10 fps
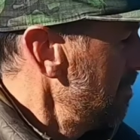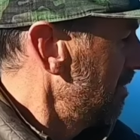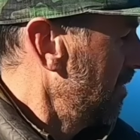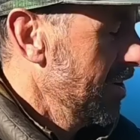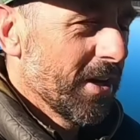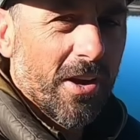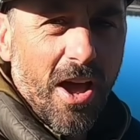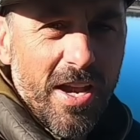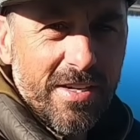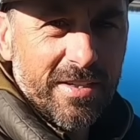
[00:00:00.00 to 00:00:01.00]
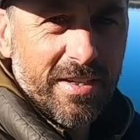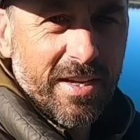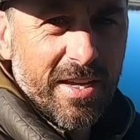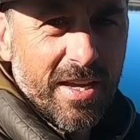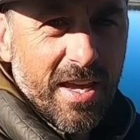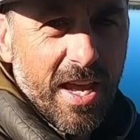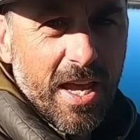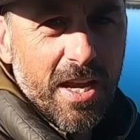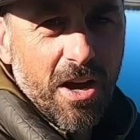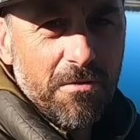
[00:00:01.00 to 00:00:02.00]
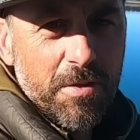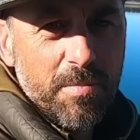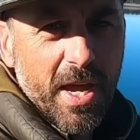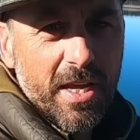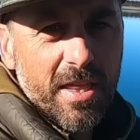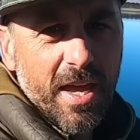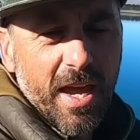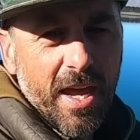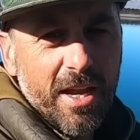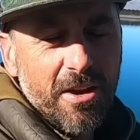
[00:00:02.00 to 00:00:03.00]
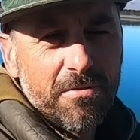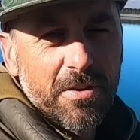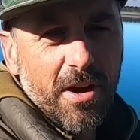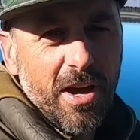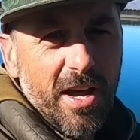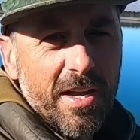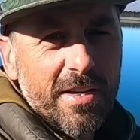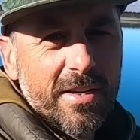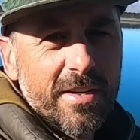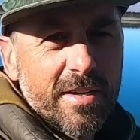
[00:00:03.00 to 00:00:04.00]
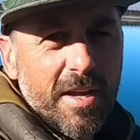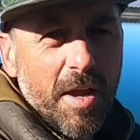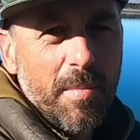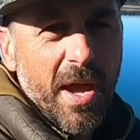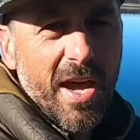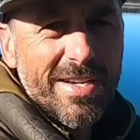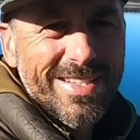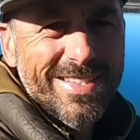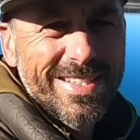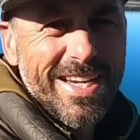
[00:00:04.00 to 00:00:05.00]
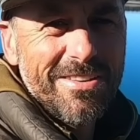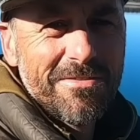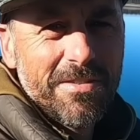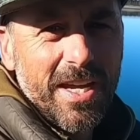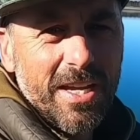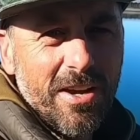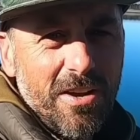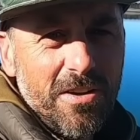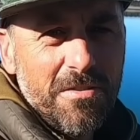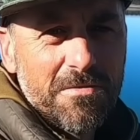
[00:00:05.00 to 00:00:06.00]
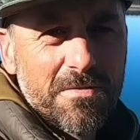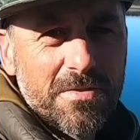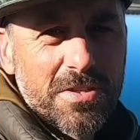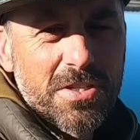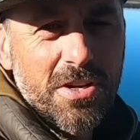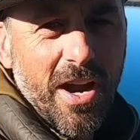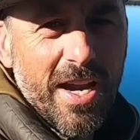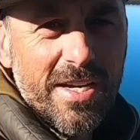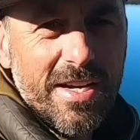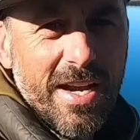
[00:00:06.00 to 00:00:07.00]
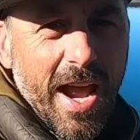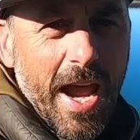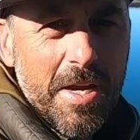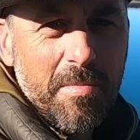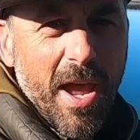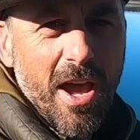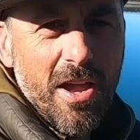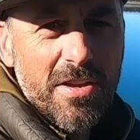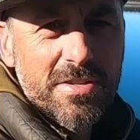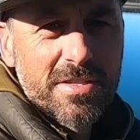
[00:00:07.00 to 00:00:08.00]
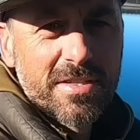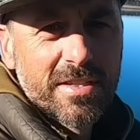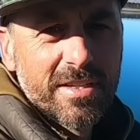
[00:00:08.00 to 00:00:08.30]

on my floating line, and off the back of that I've got about 10 feet of straight 8-pound